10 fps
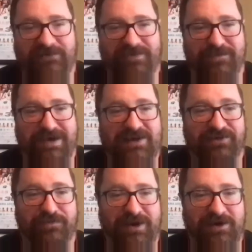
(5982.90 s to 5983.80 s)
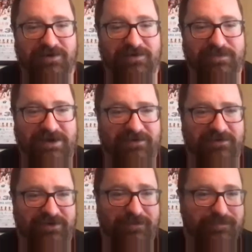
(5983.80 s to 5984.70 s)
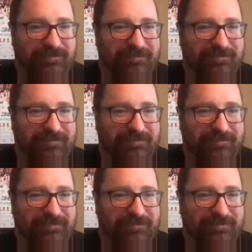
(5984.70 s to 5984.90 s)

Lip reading: out for the Magic Mirror sponsorship.